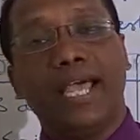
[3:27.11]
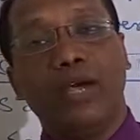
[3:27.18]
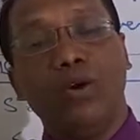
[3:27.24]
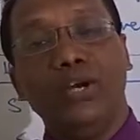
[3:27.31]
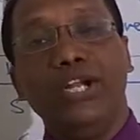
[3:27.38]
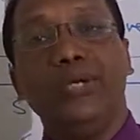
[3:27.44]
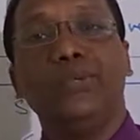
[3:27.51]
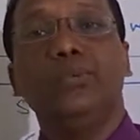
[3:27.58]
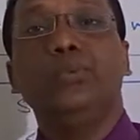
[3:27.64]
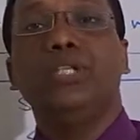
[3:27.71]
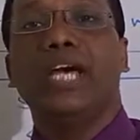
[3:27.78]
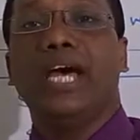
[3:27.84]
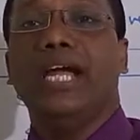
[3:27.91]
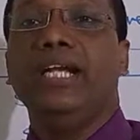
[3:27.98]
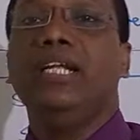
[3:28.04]
According to
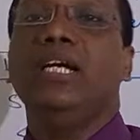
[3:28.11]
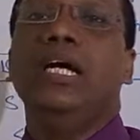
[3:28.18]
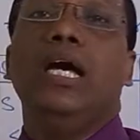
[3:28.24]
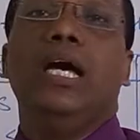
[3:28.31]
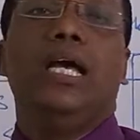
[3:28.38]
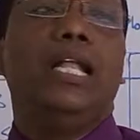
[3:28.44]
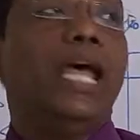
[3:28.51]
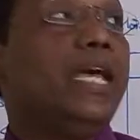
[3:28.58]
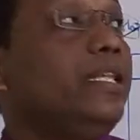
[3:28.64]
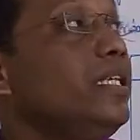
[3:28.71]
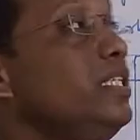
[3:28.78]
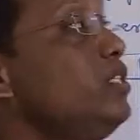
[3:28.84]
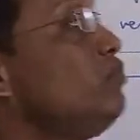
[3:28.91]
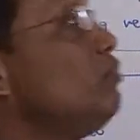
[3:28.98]
that, like this